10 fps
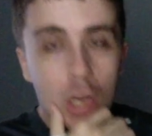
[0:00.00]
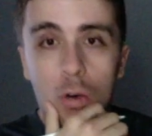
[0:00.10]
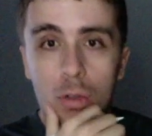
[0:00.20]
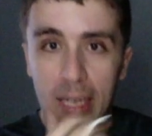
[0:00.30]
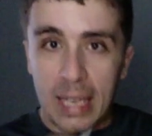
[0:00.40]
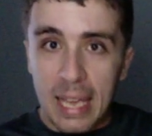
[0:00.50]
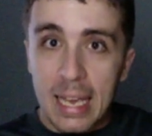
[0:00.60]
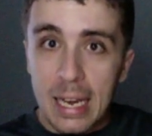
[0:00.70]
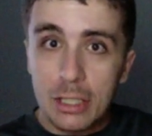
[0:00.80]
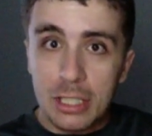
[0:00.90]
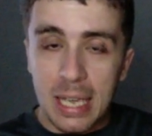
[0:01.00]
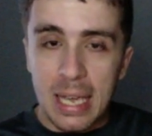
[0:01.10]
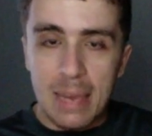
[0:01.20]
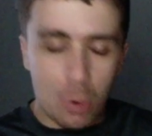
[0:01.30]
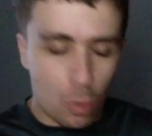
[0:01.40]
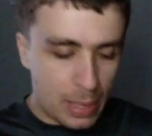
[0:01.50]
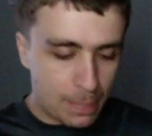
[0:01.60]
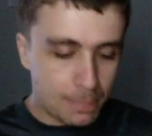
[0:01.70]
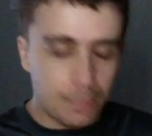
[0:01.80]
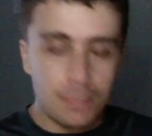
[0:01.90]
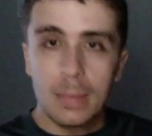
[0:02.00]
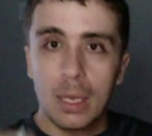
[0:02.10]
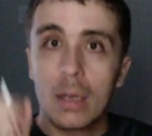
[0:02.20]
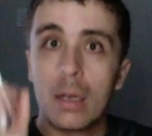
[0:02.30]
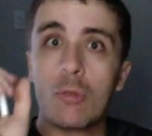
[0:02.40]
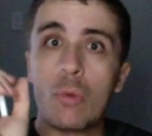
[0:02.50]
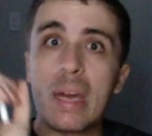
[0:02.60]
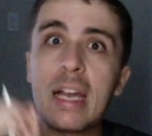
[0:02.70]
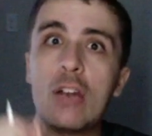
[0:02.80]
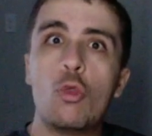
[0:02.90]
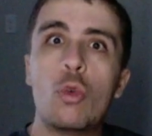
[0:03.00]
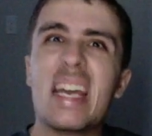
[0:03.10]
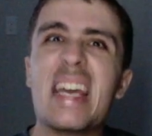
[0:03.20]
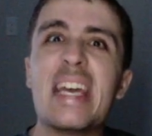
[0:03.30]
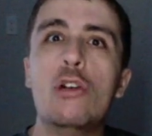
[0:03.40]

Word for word: The key, here's the key point. We can reuse